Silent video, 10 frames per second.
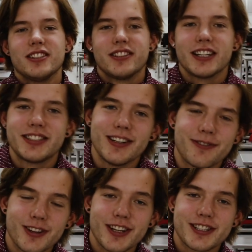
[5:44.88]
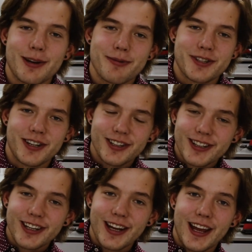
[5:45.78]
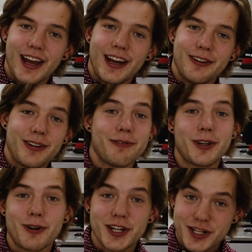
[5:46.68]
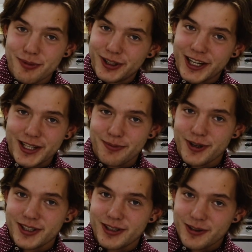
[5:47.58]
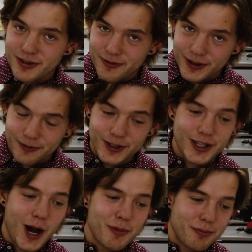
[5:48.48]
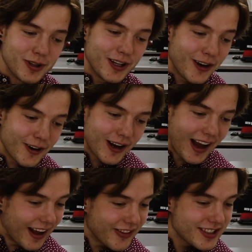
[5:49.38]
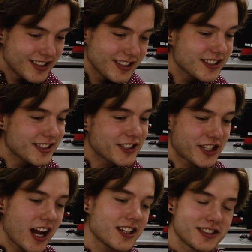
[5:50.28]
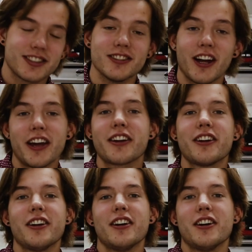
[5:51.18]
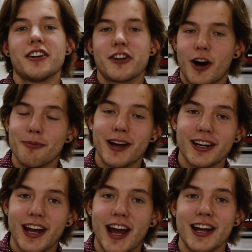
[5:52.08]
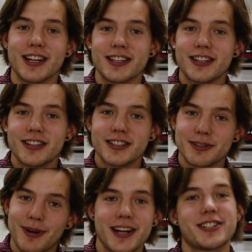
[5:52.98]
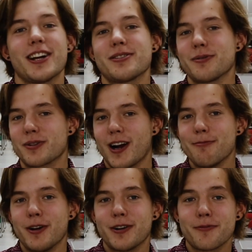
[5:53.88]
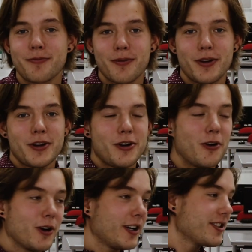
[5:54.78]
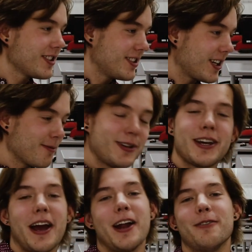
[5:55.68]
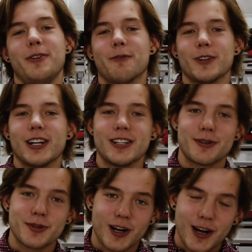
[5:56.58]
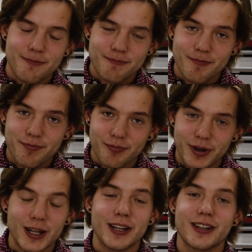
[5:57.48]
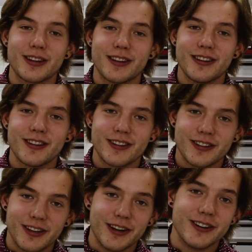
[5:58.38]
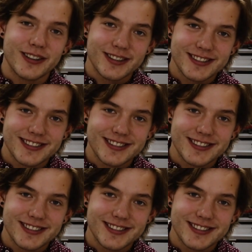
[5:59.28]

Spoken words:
That's it for this episode. If you have any questions about textbooks, feel free to comment below, and this is your chance to like, comment, and smash that subscribe button. Or you're just sick of me and feel free to unsubscribe, but don't.